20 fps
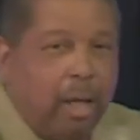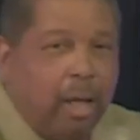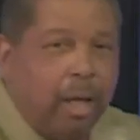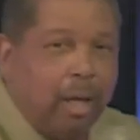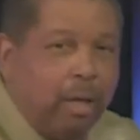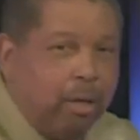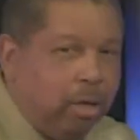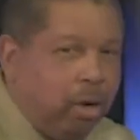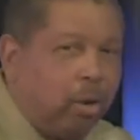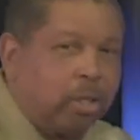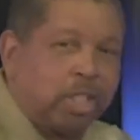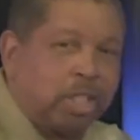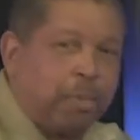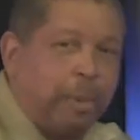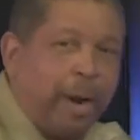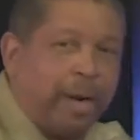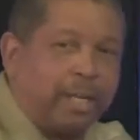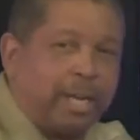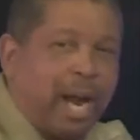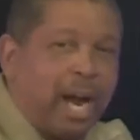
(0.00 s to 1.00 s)
You know what the spare
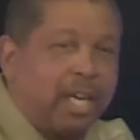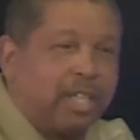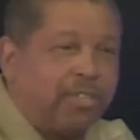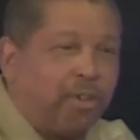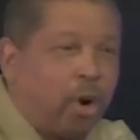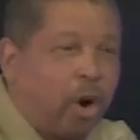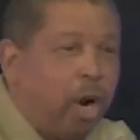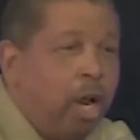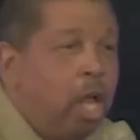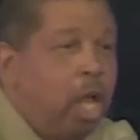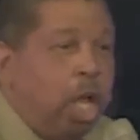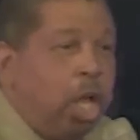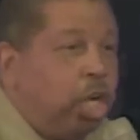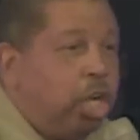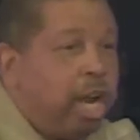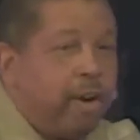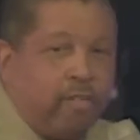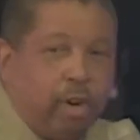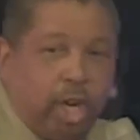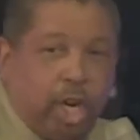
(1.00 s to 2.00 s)
tire's for. You
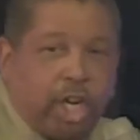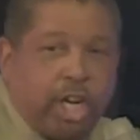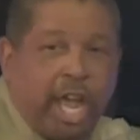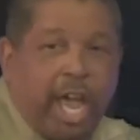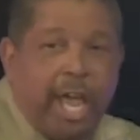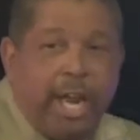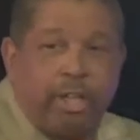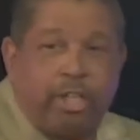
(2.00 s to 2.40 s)
never look at it,